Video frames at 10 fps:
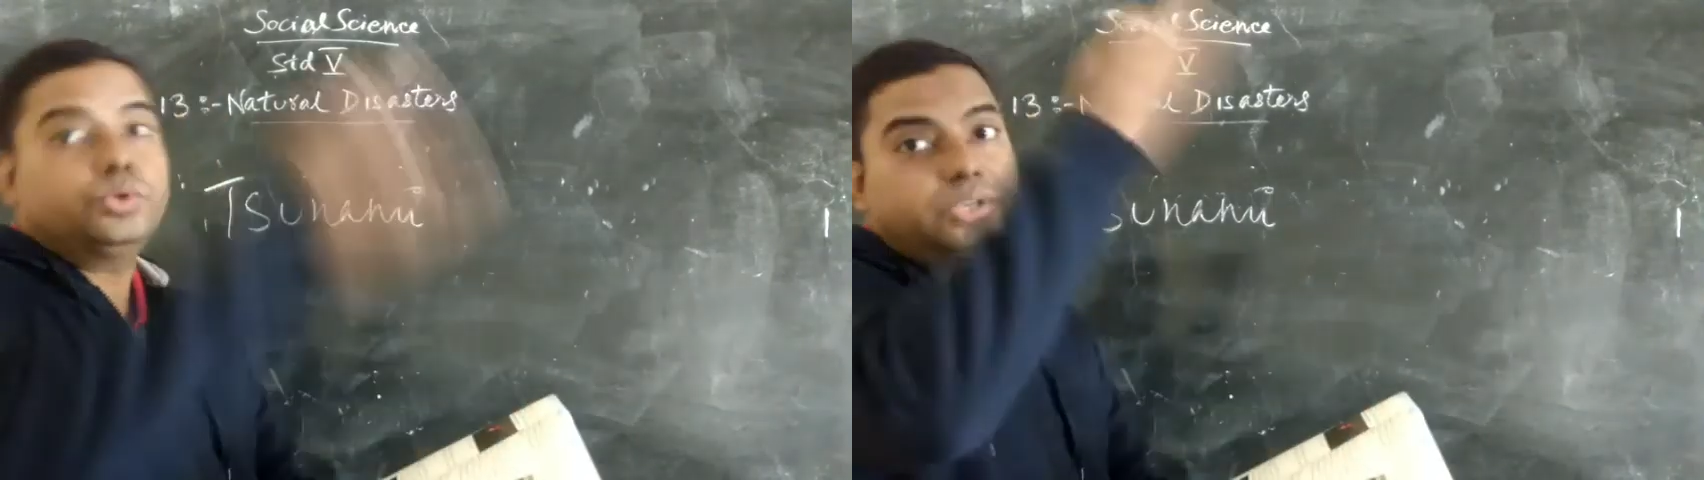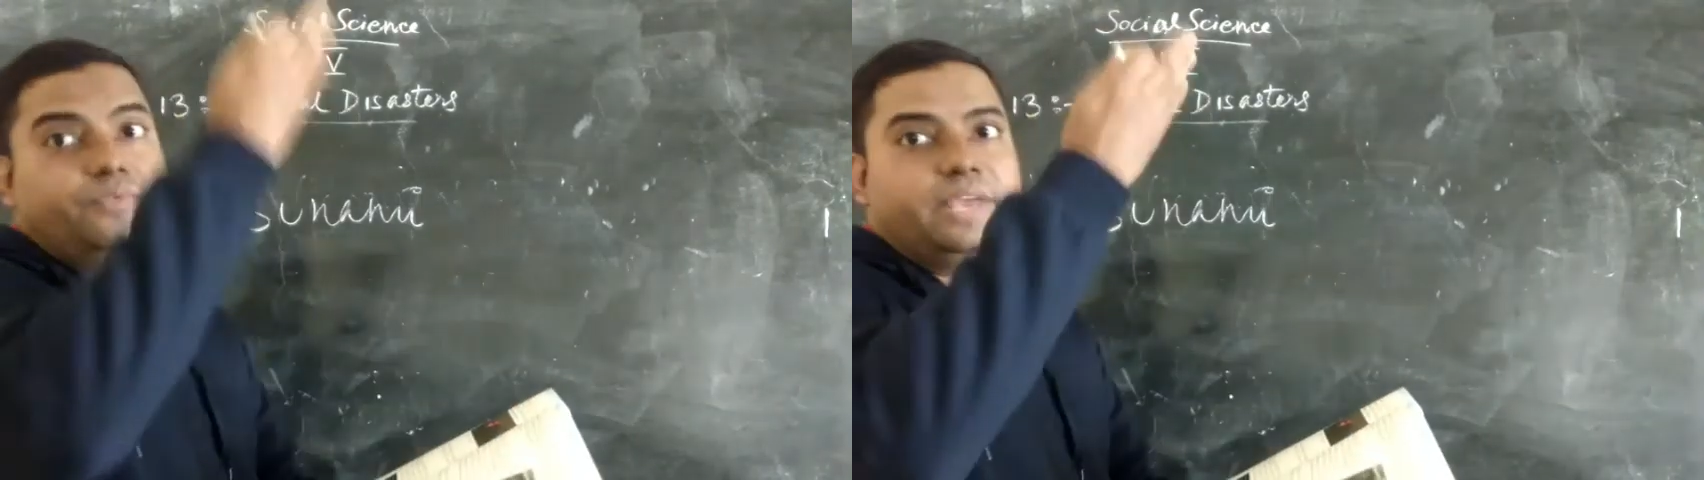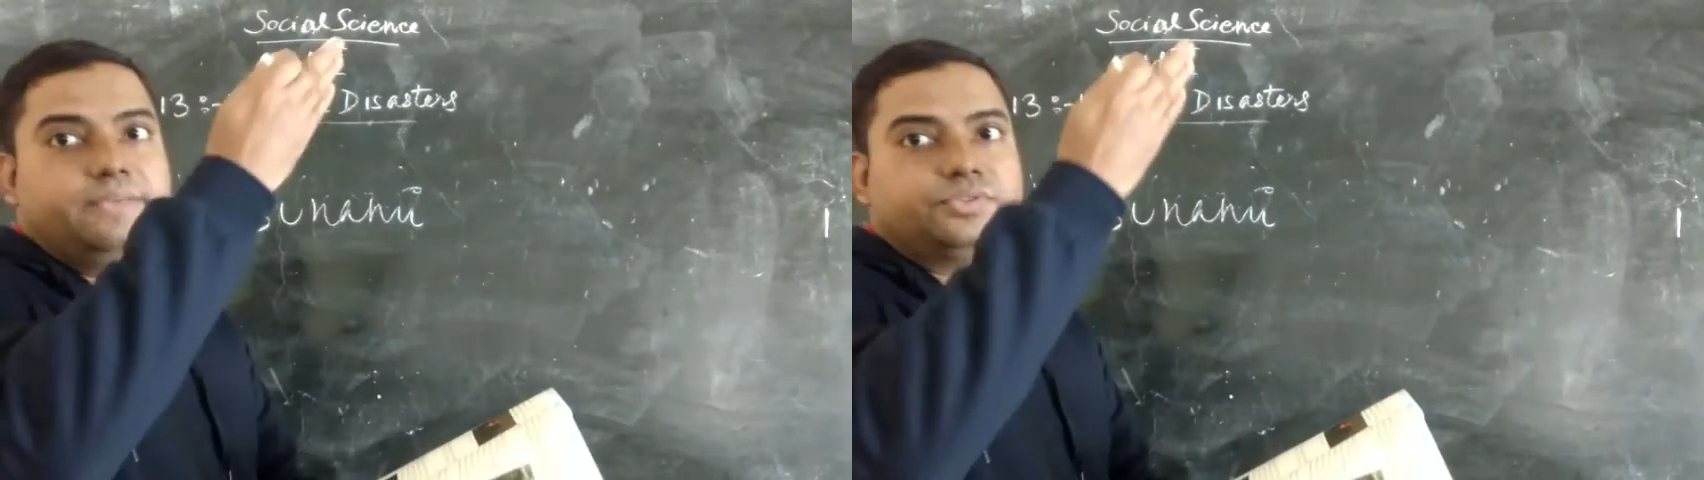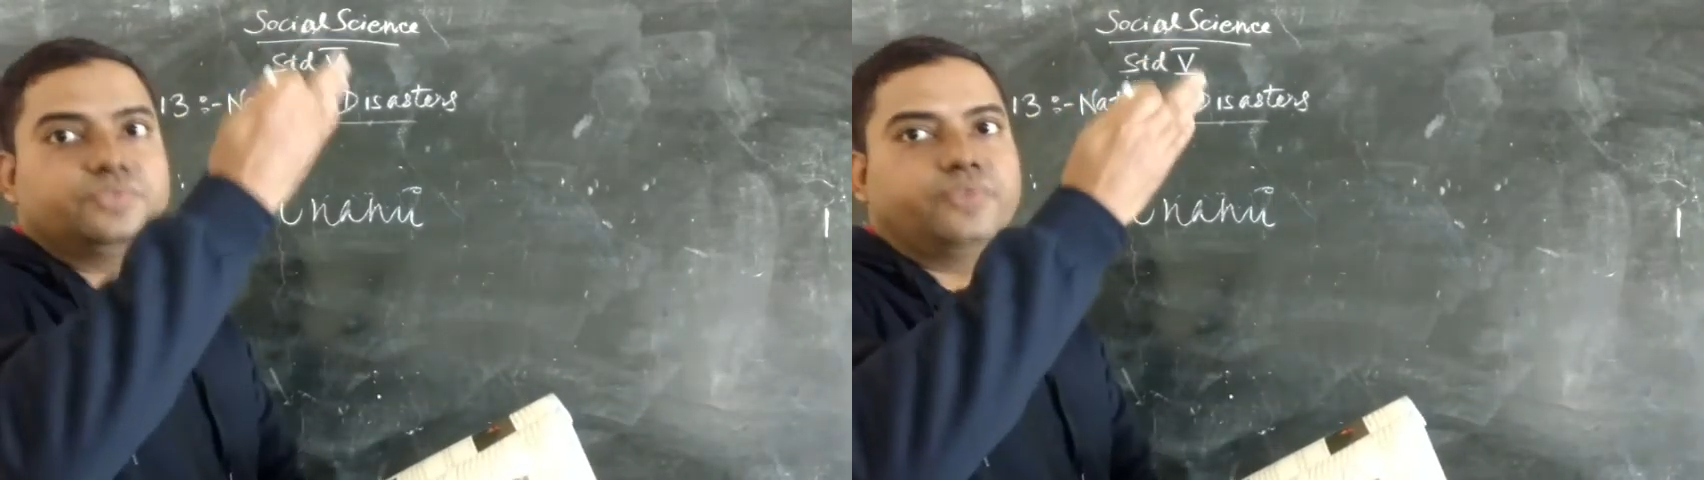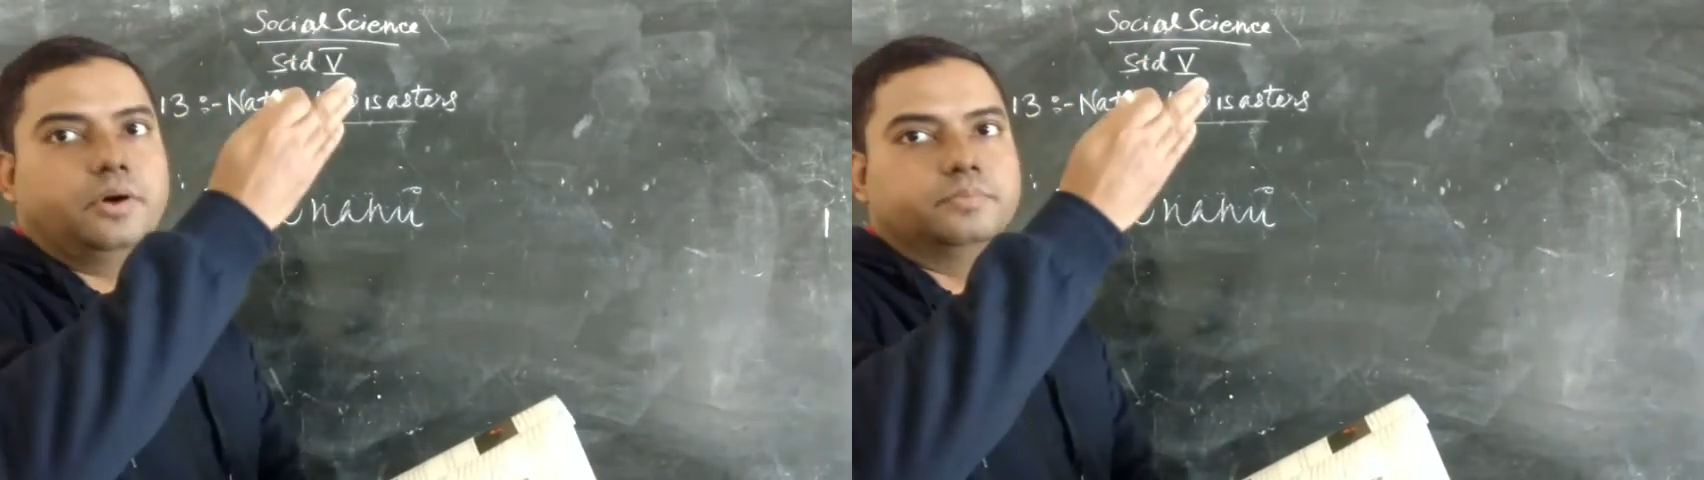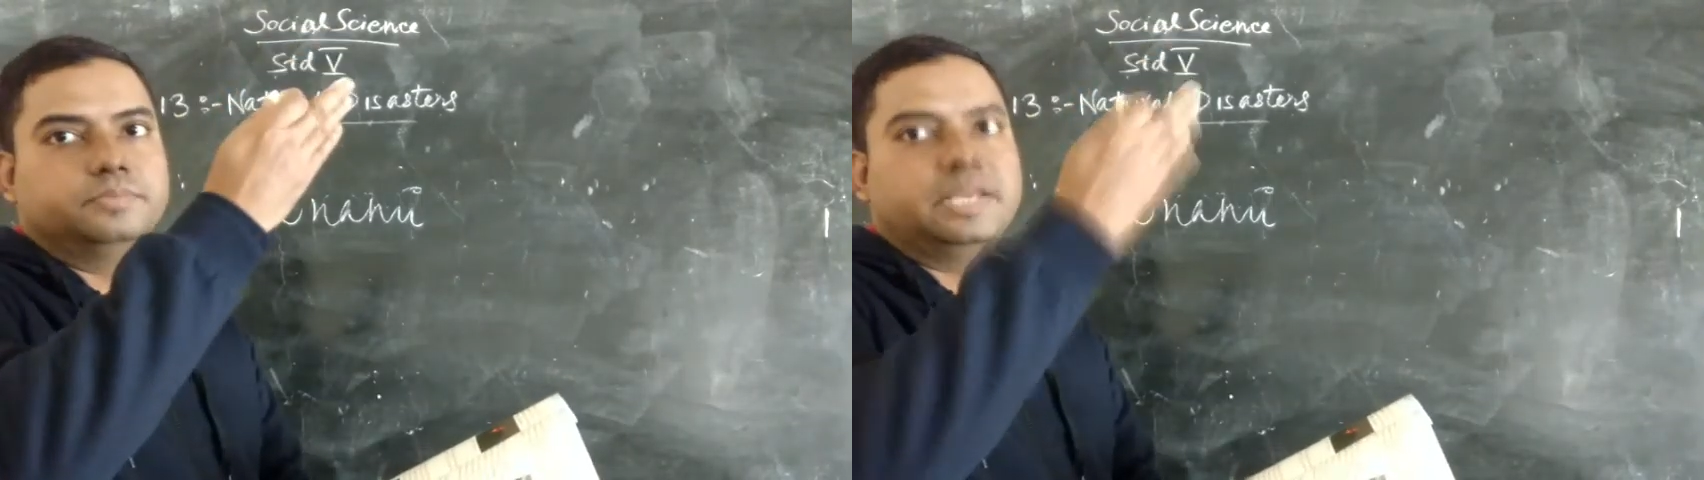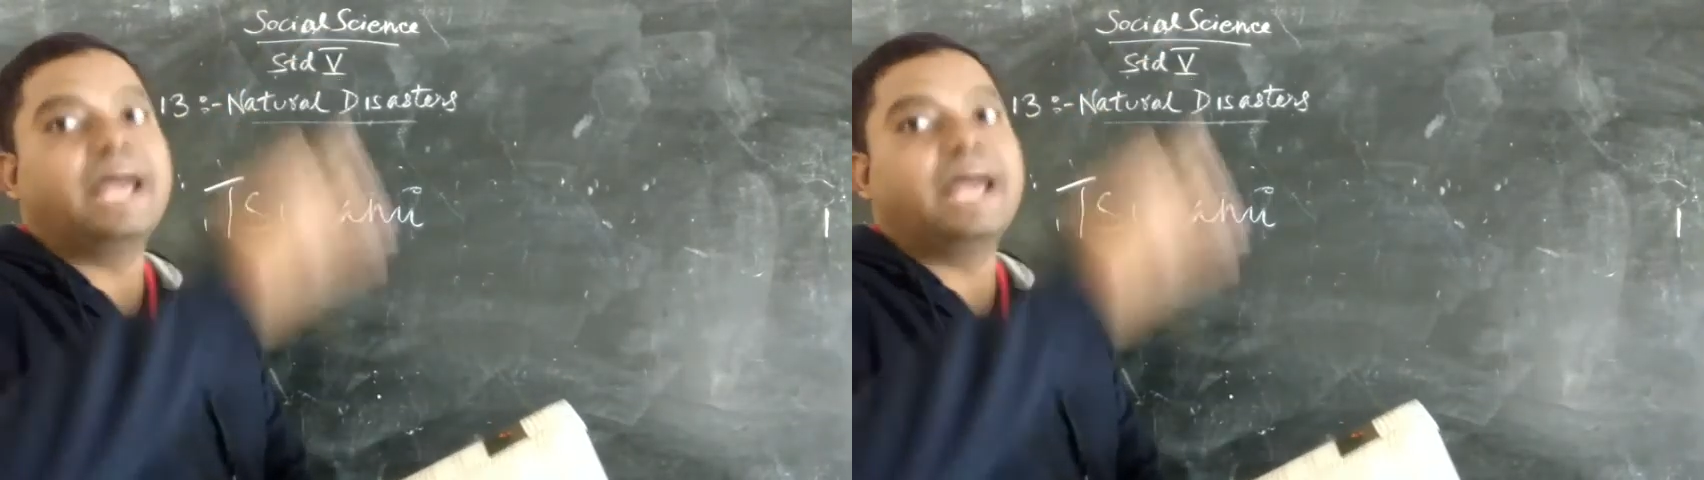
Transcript: ocean waves to form,